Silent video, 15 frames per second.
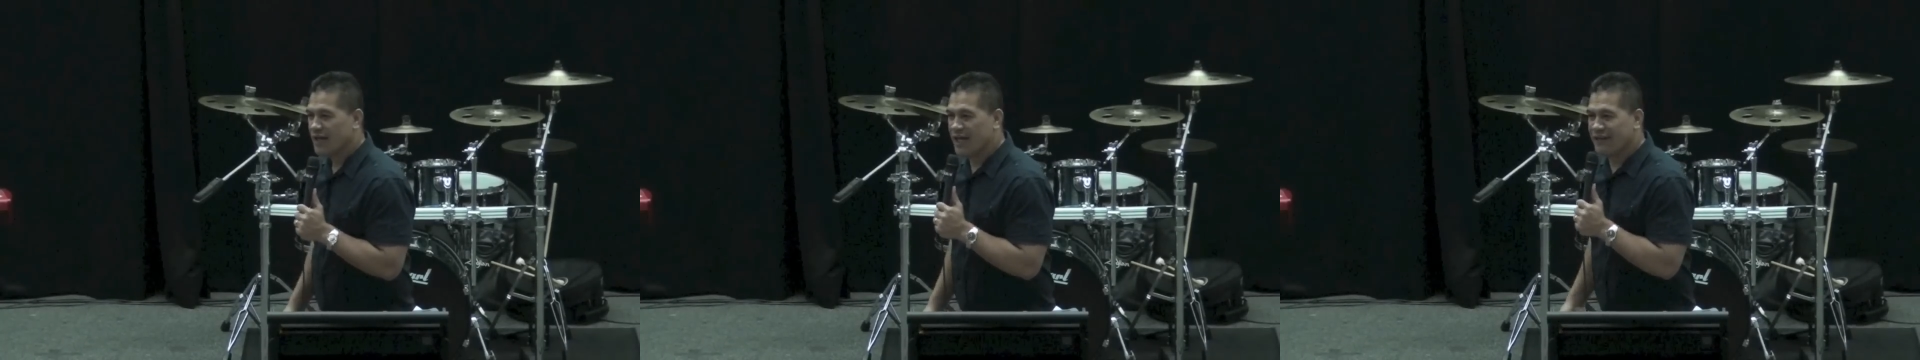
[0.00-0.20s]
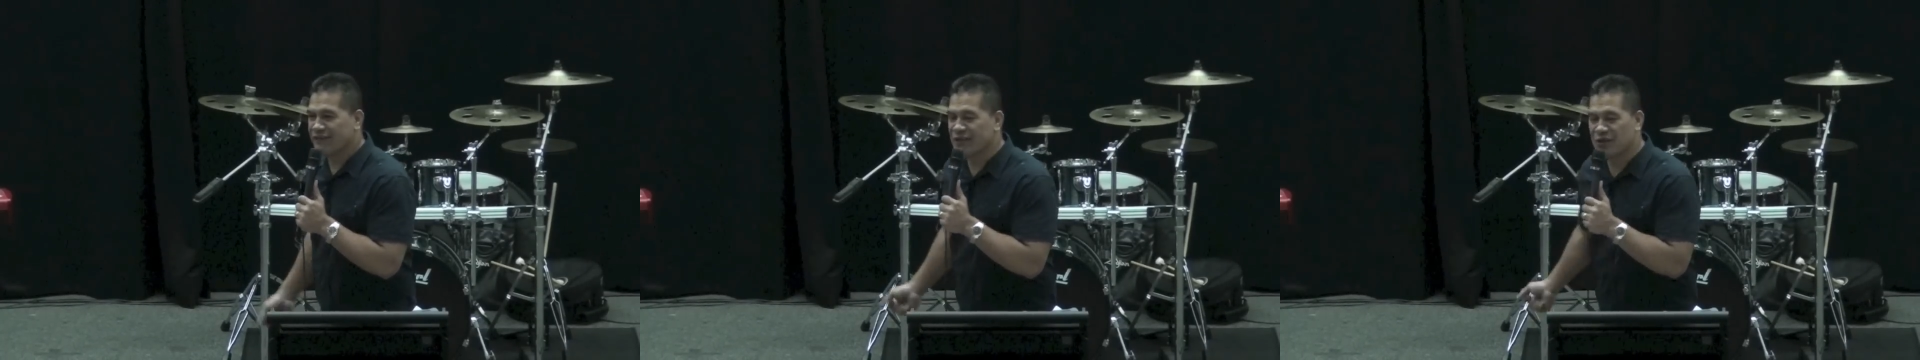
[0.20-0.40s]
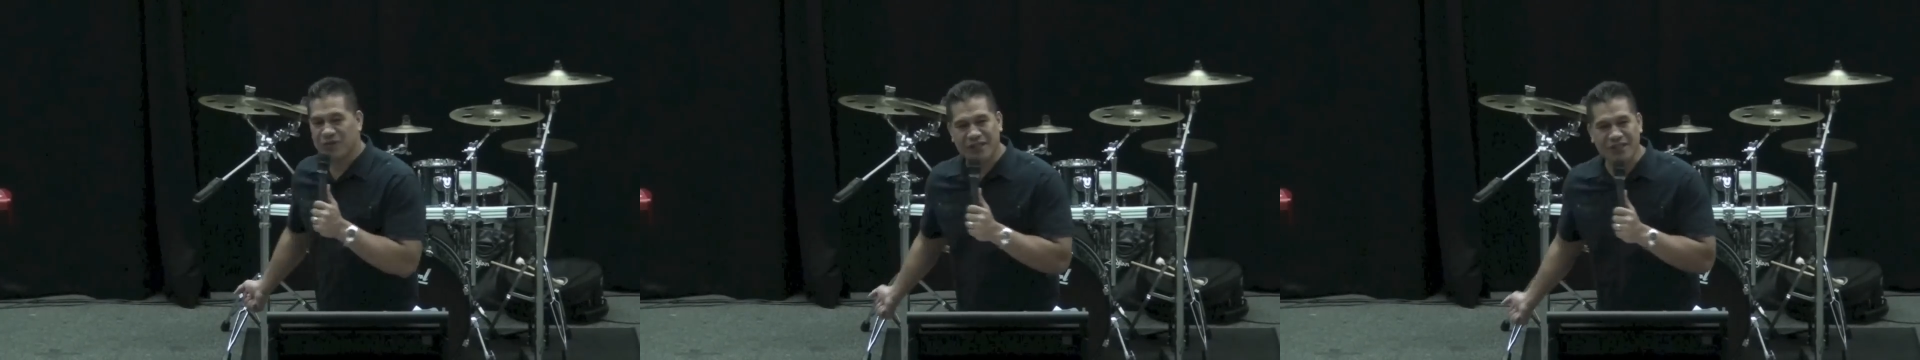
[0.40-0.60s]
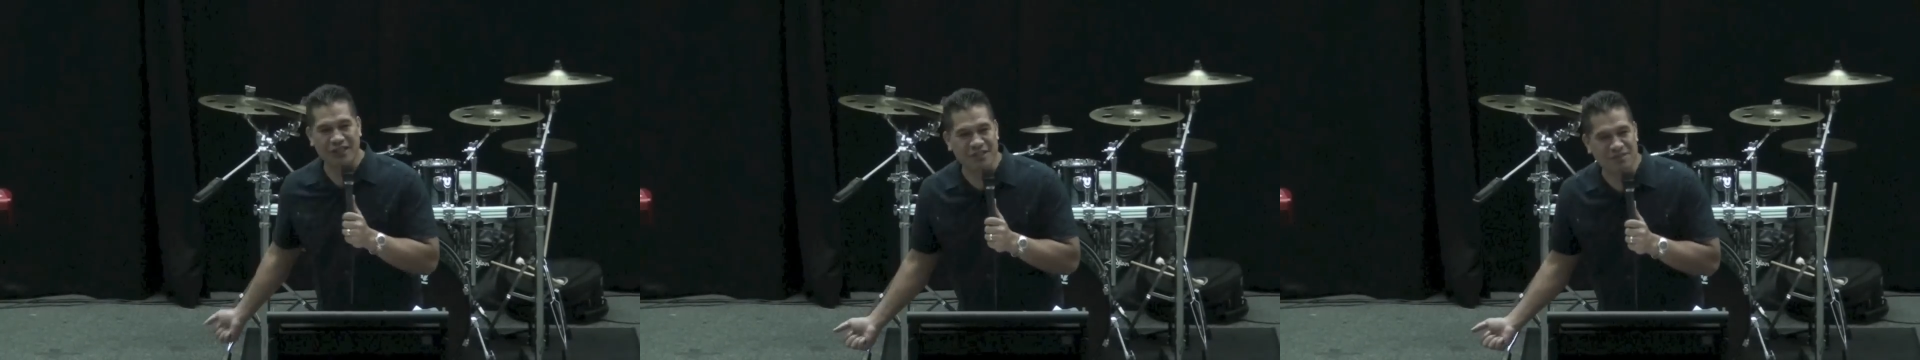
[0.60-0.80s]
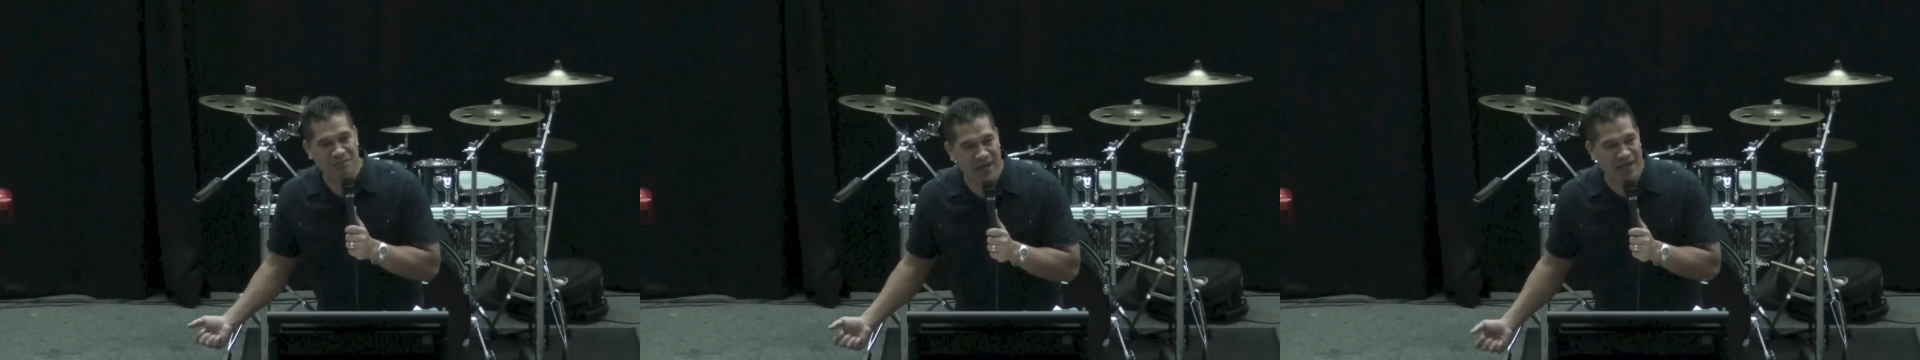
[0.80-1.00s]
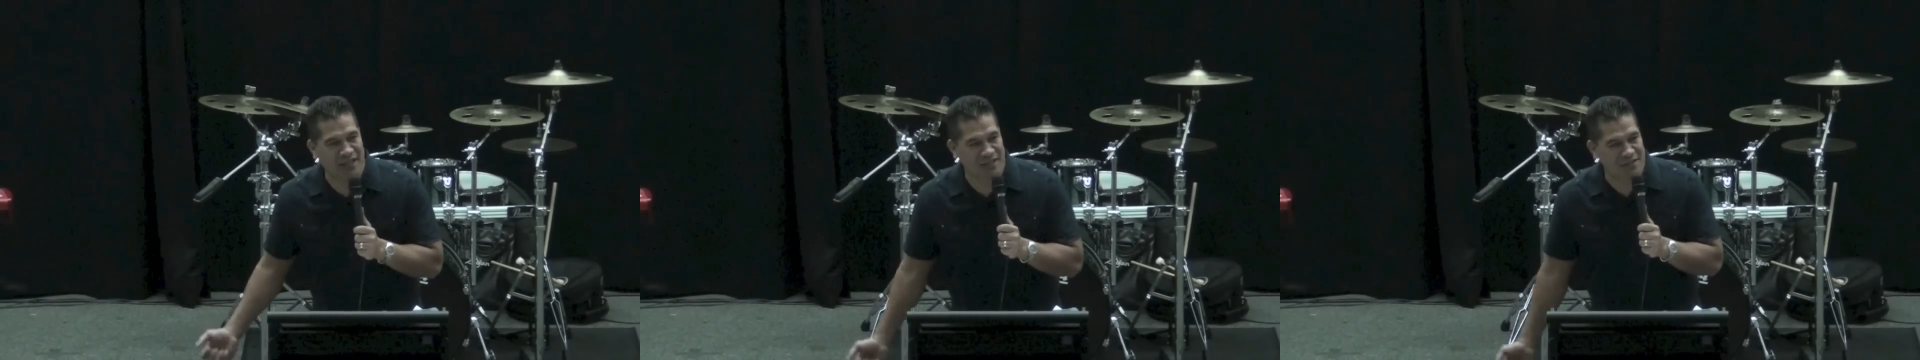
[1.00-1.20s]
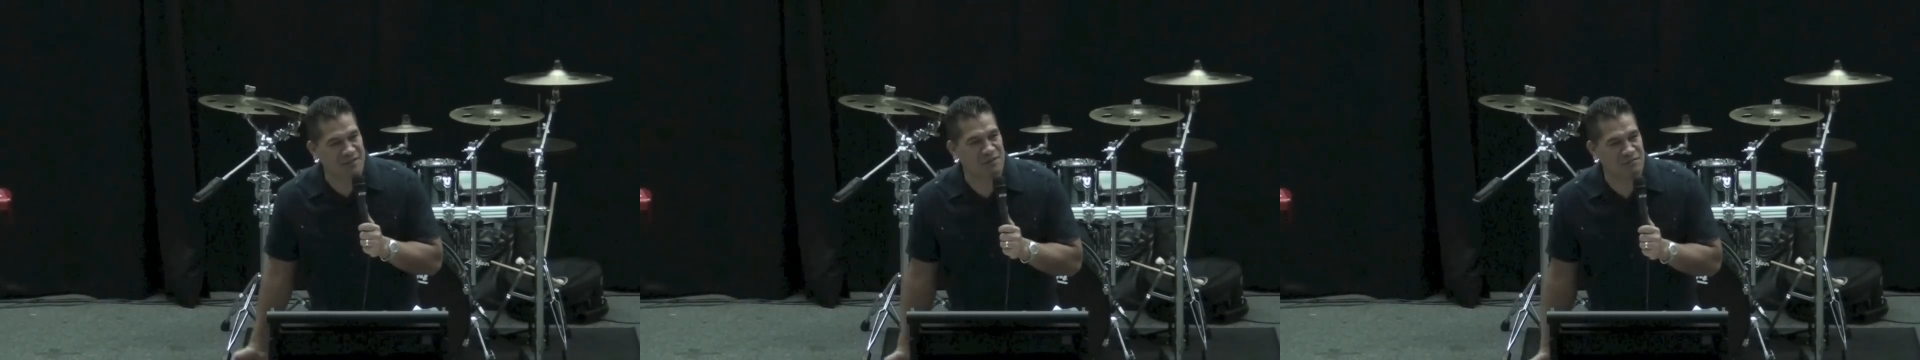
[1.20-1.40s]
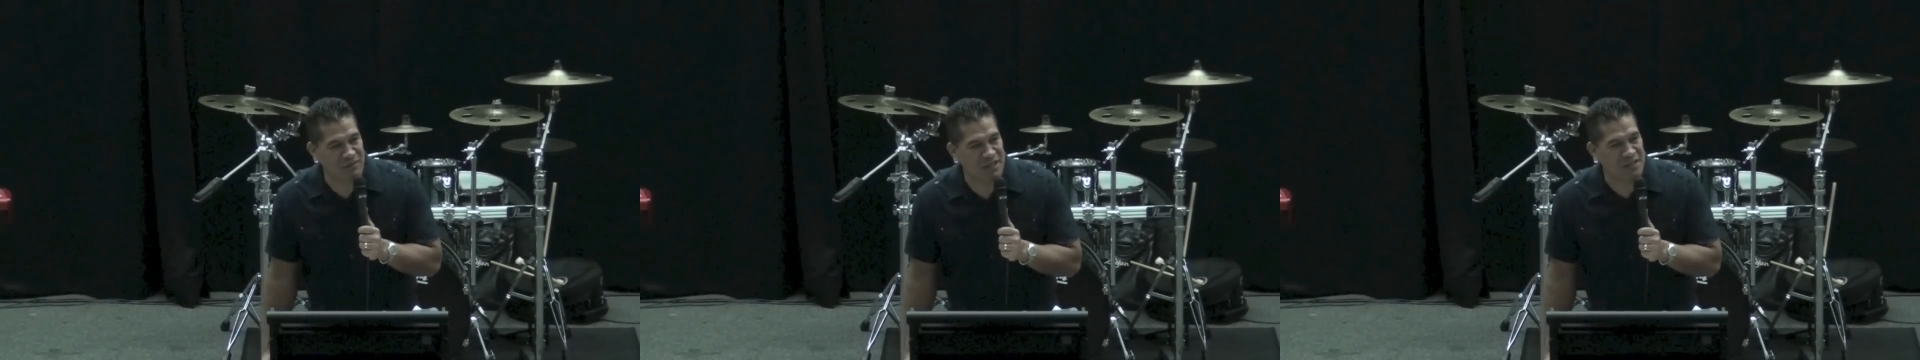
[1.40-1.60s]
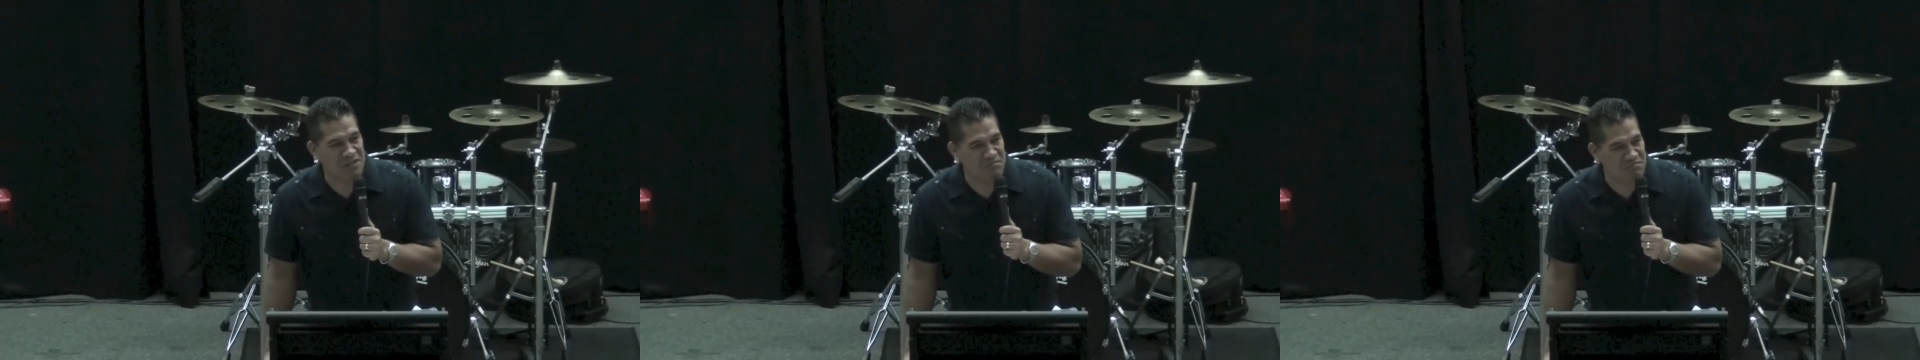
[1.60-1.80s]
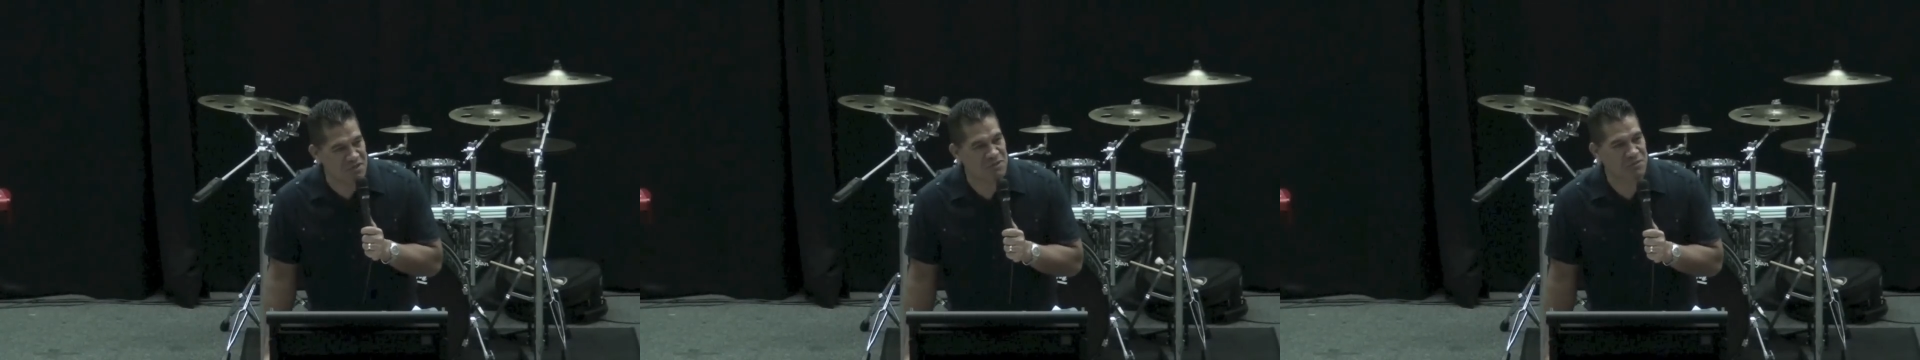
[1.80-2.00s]
Even the richest man can still make
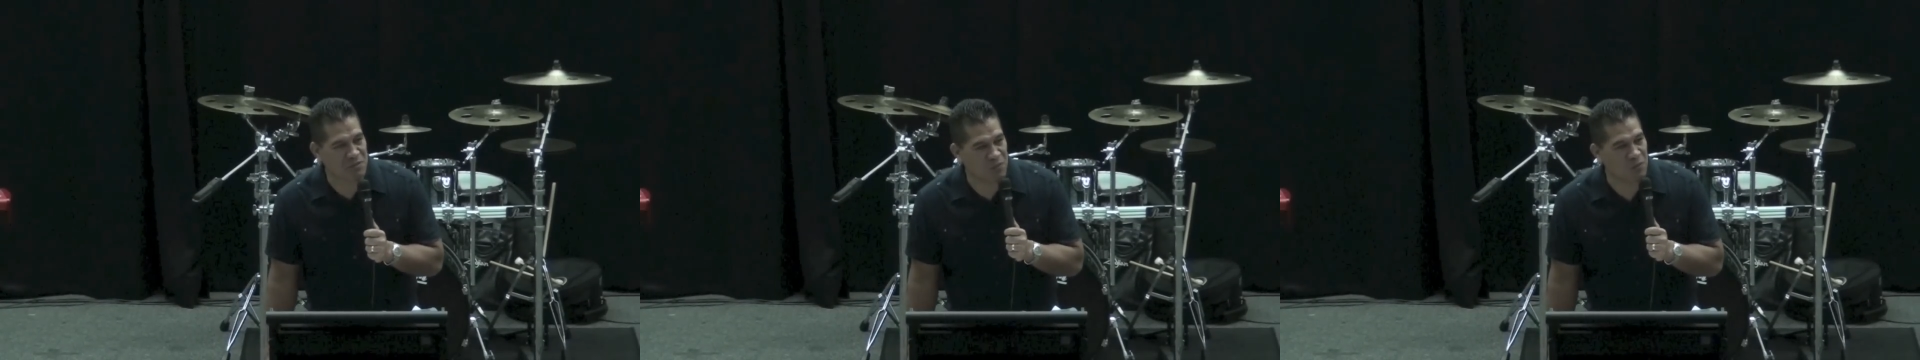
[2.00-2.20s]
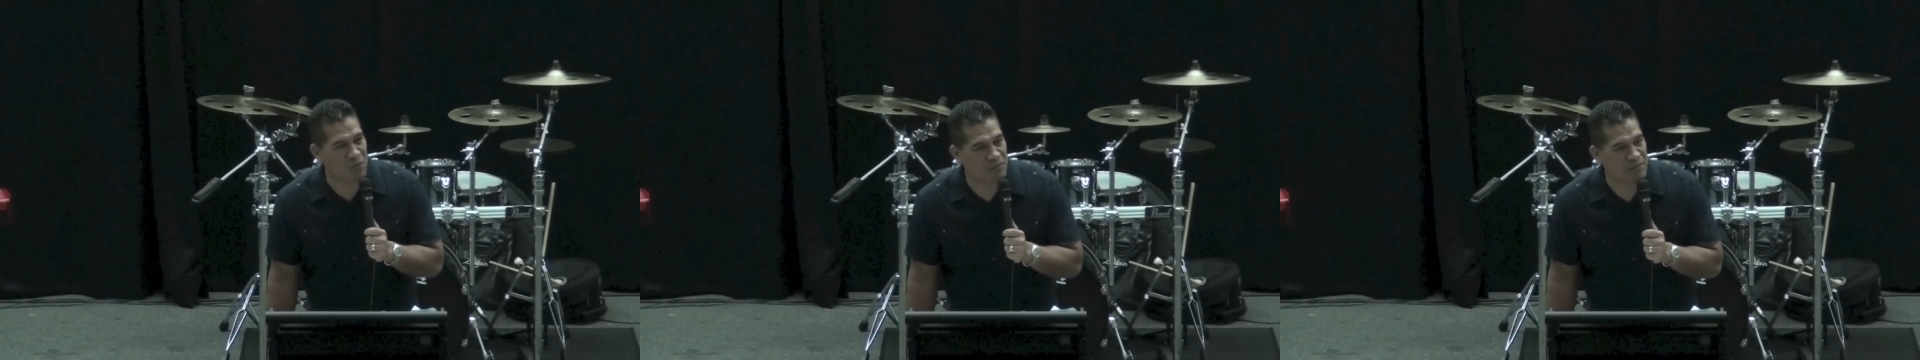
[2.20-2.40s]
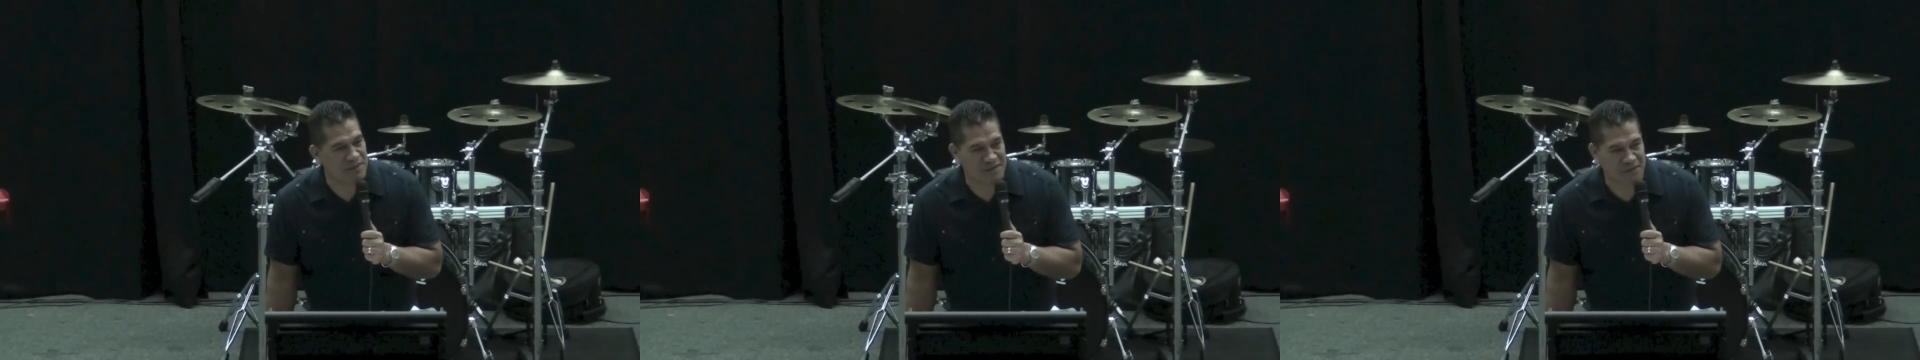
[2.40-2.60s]
you miserable, woman.